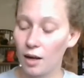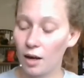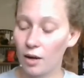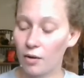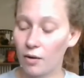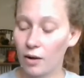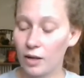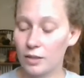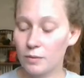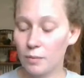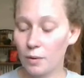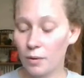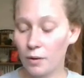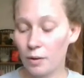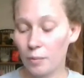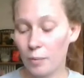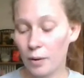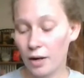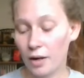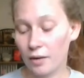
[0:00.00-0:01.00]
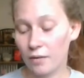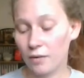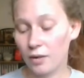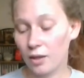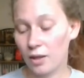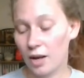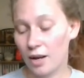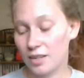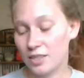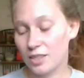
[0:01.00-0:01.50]
A crossbow and a pair of
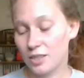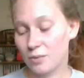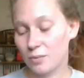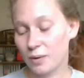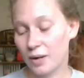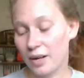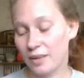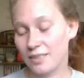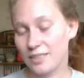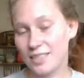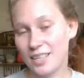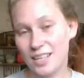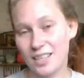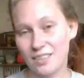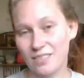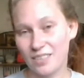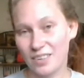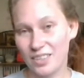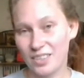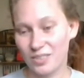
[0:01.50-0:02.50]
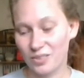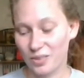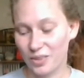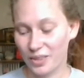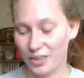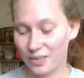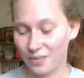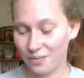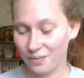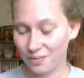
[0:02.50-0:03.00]
galoshes were outside the front
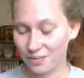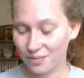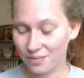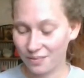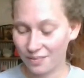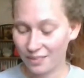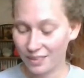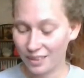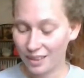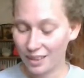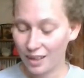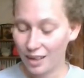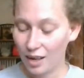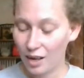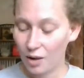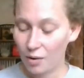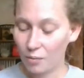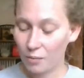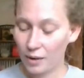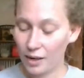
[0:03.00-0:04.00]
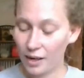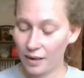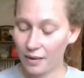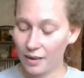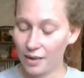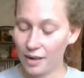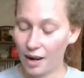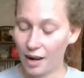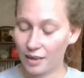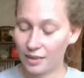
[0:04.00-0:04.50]
door. When
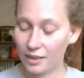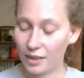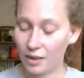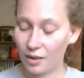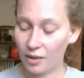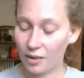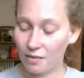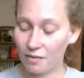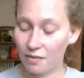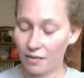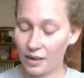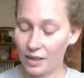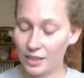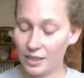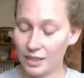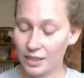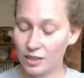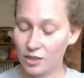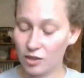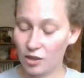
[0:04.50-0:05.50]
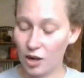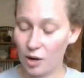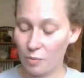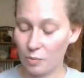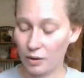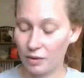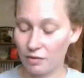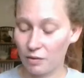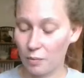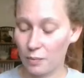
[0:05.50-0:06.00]
Harry knocked, they heard a frantic
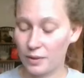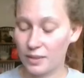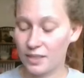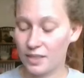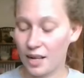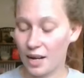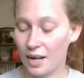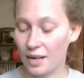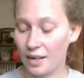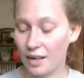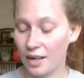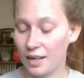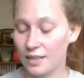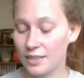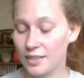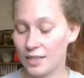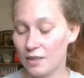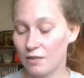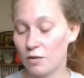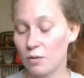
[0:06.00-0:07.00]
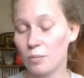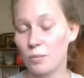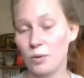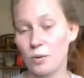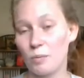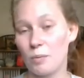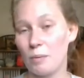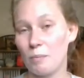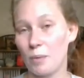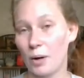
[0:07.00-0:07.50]
scrambling from inside and several
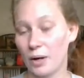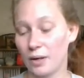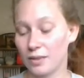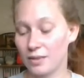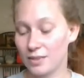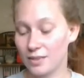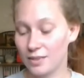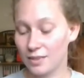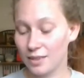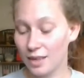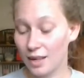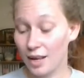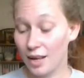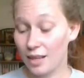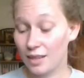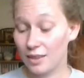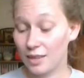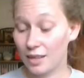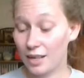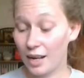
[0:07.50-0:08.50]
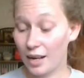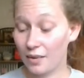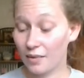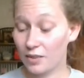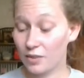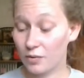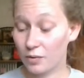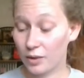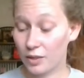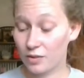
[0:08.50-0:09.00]
booming barks. Then
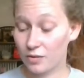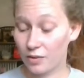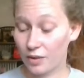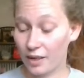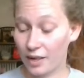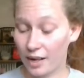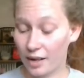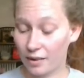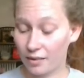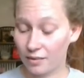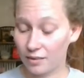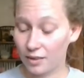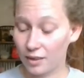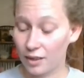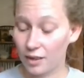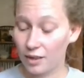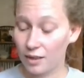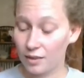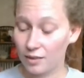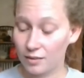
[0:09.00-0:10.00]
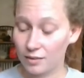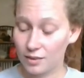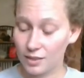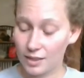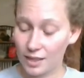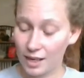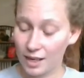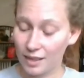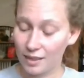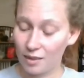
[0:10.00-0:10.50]
Hagrid's voice rang out,
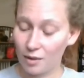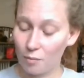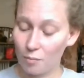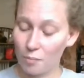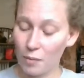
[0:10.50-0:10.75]
saying,